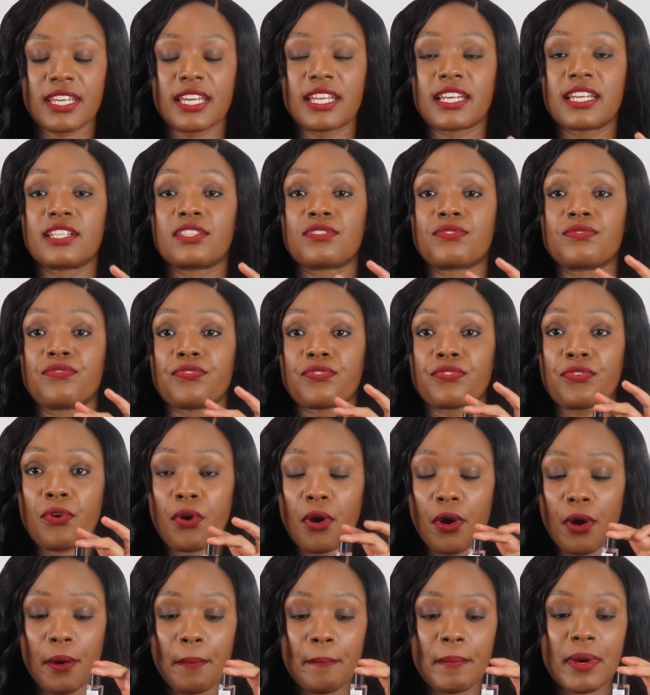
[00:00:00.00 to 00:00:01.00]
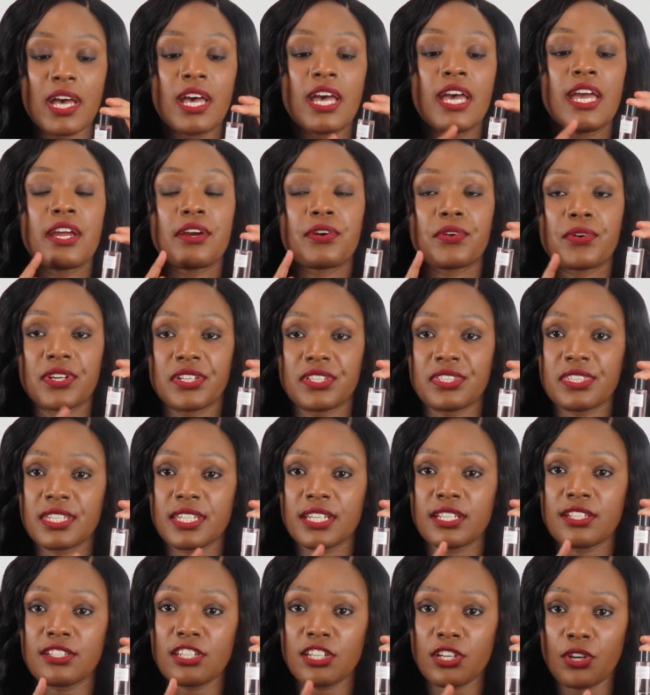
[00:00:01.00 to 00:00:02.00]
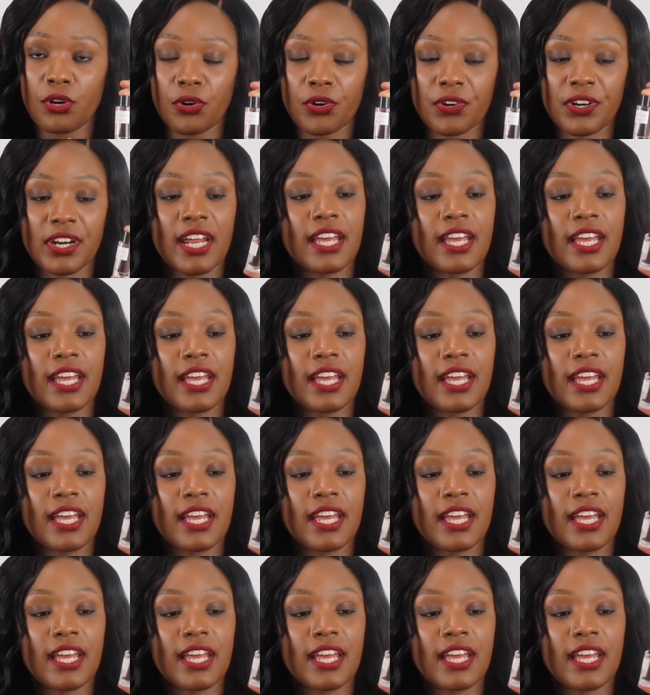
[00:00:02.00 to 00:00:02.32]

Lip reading: and it's from Christian Dior,